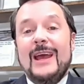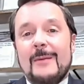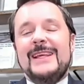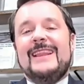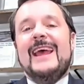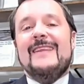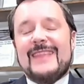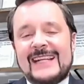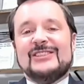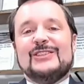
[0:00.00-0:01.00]
I mean,
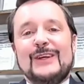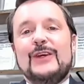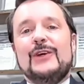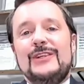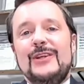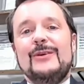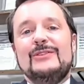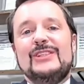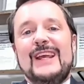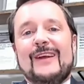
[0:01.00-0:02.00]
that's the good
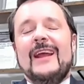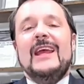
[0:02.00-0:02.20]
news here.